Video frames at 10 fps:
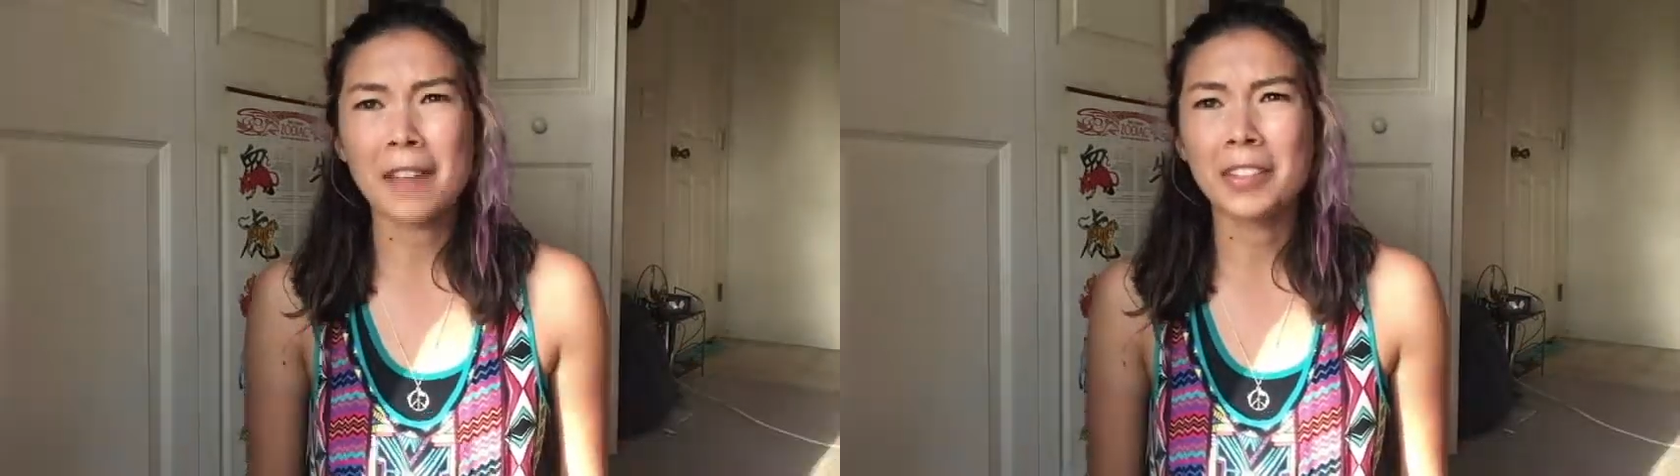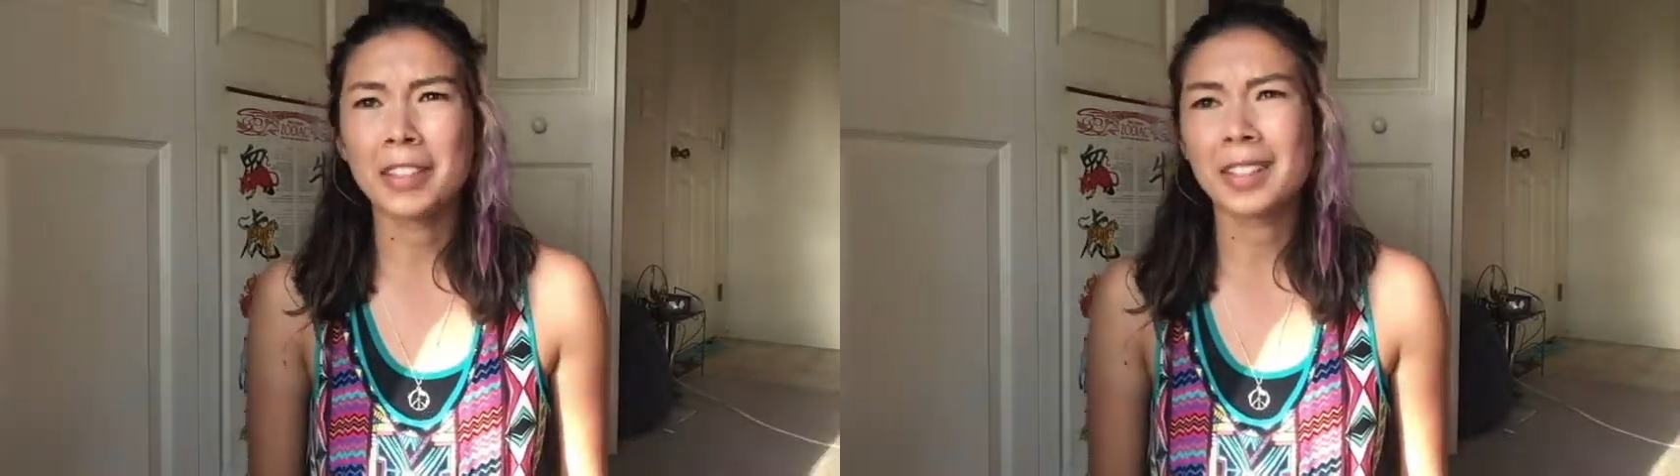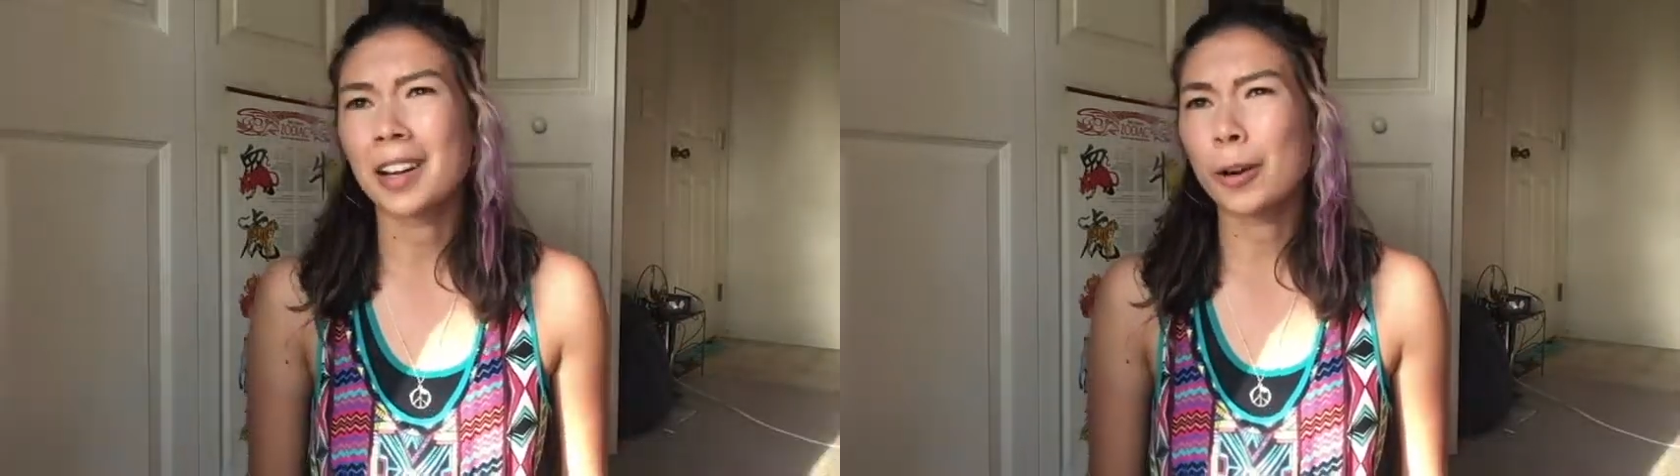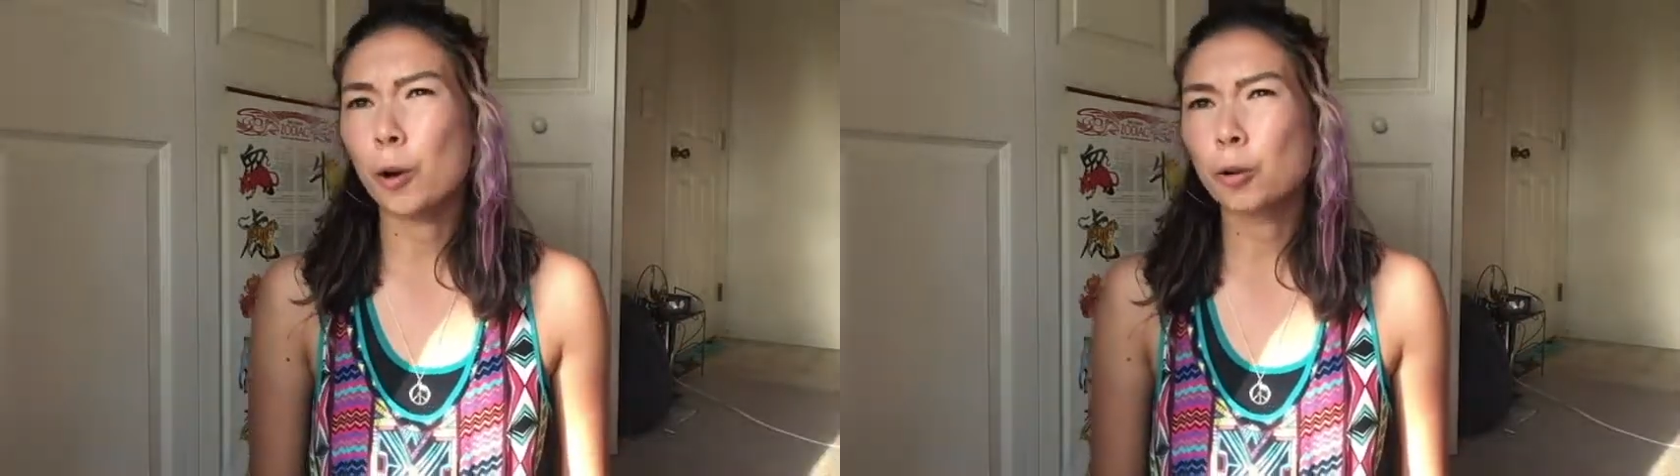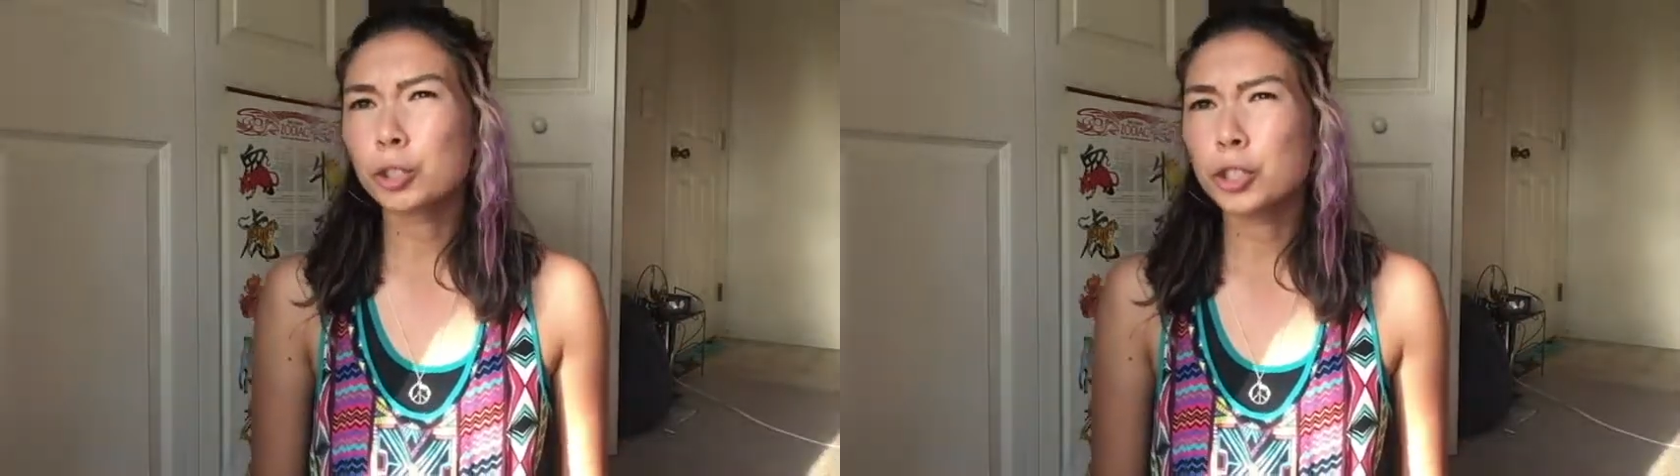having like a
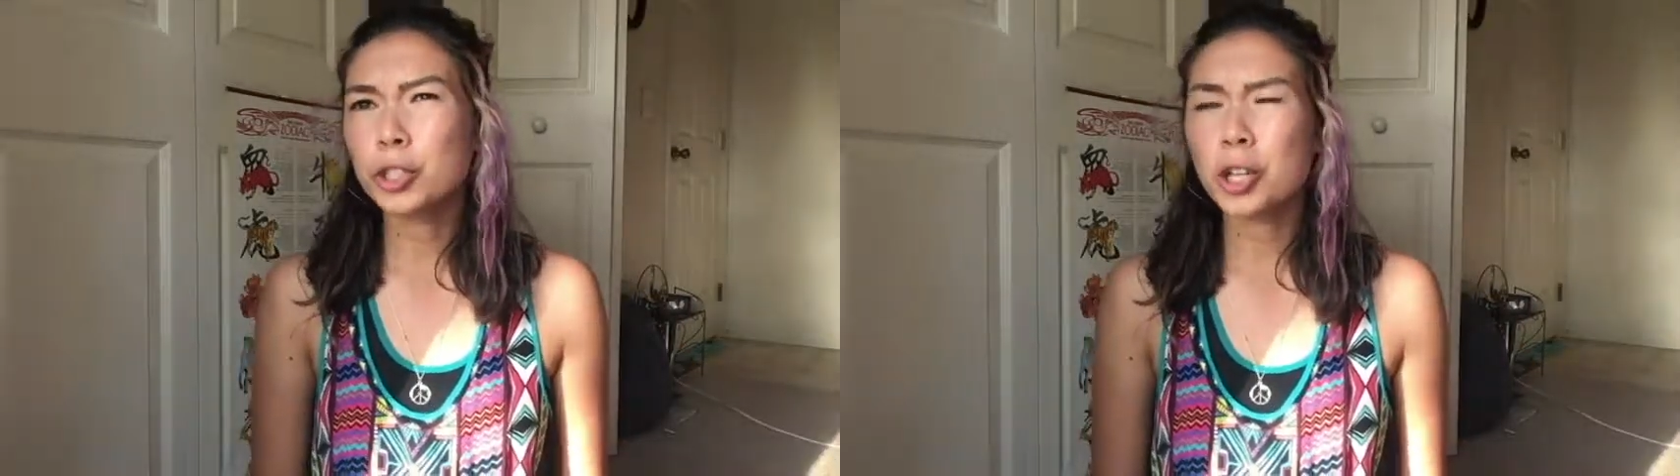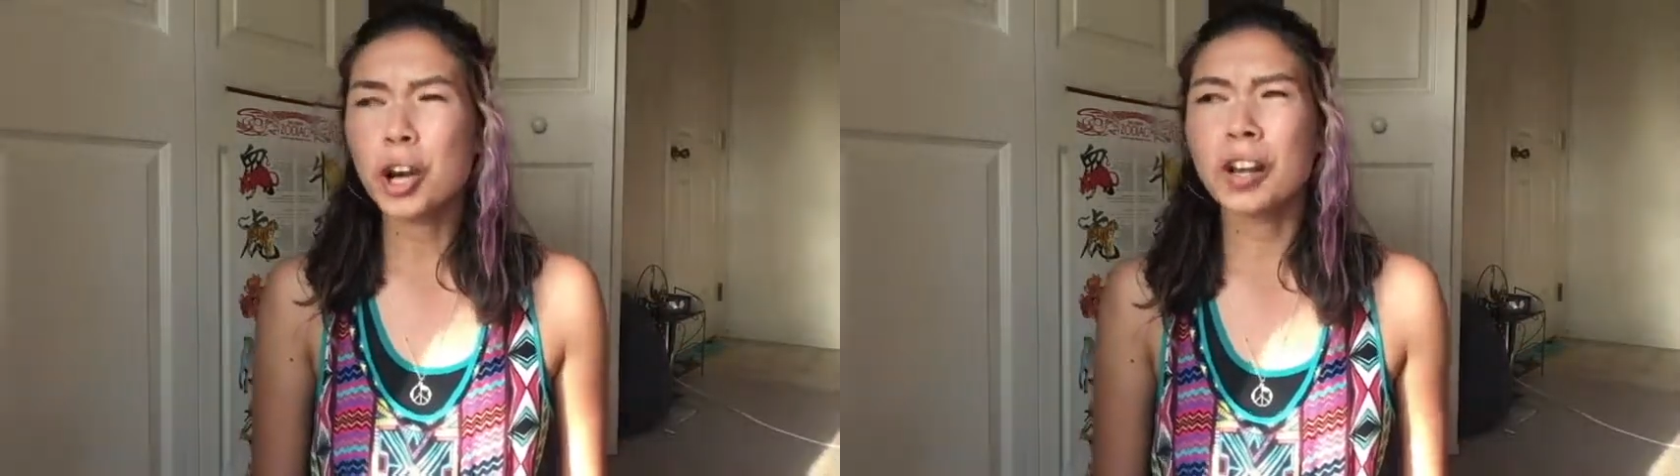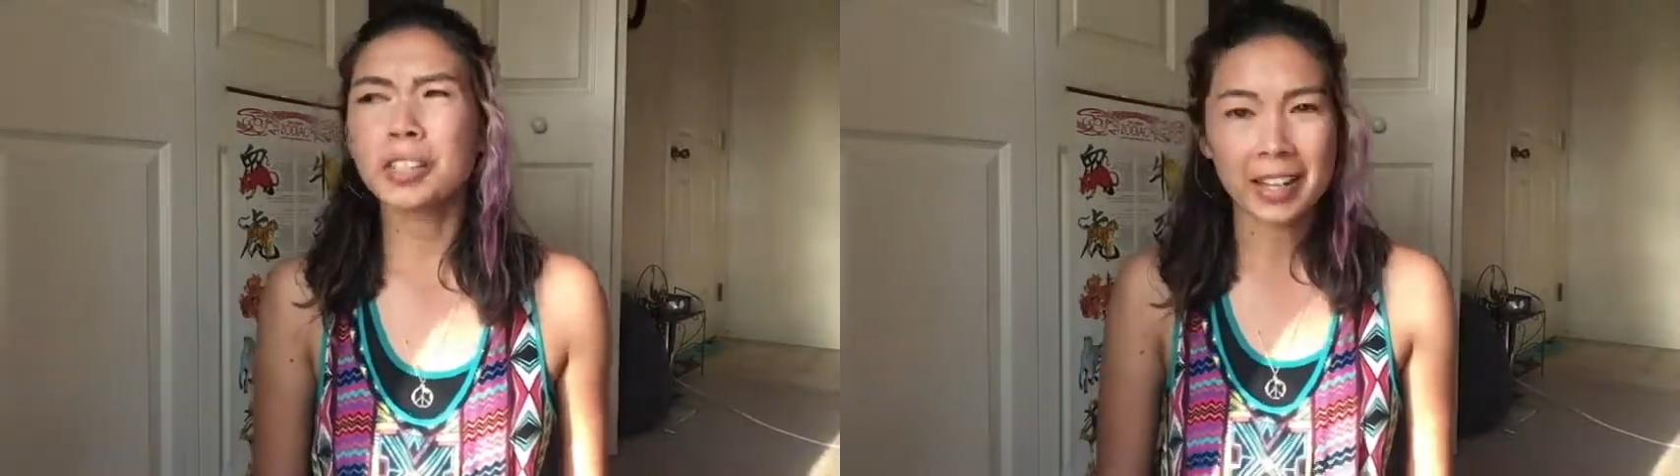culture shock.